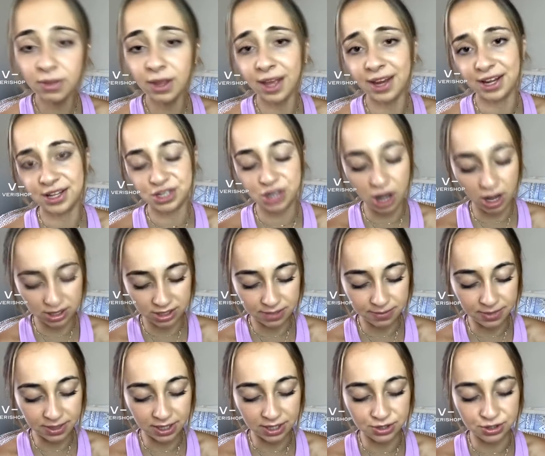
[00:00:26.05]
And it's
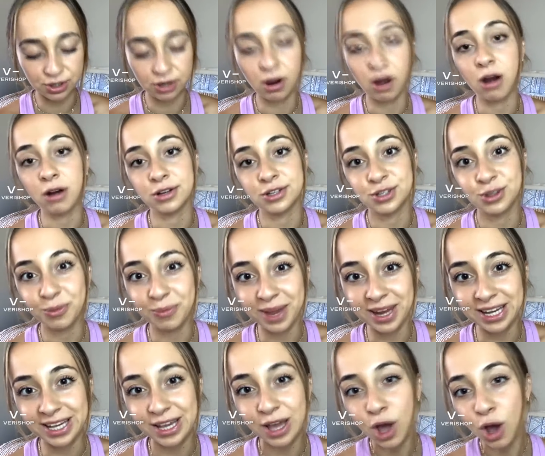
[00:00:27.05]
awesome because there are so
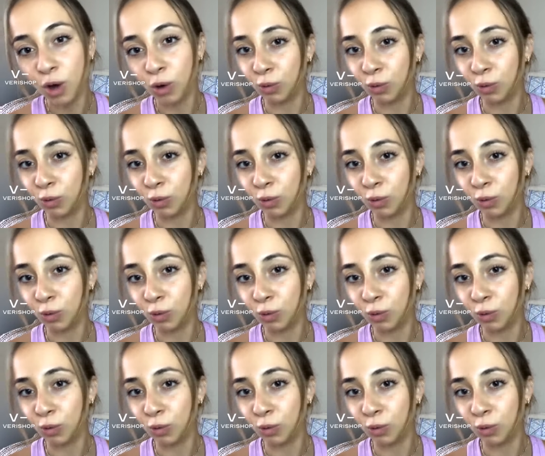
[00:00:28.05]
many